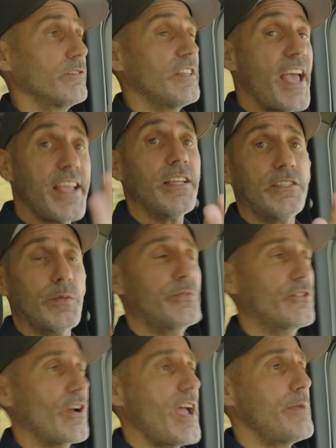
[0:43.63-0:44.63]
like and
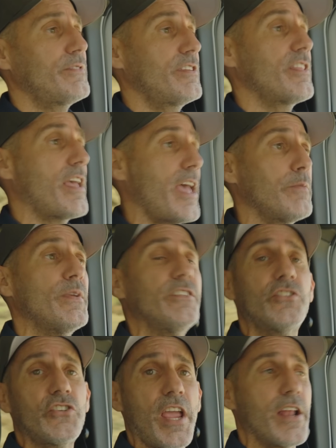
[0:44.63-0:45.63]
subscribe to the
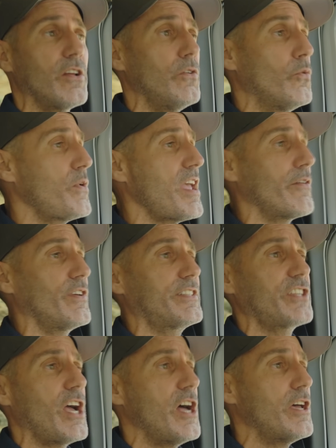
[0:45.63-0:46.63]
Edmunds channel. We have a
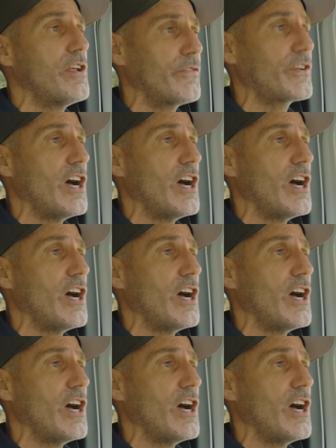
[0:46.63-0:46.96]
ton of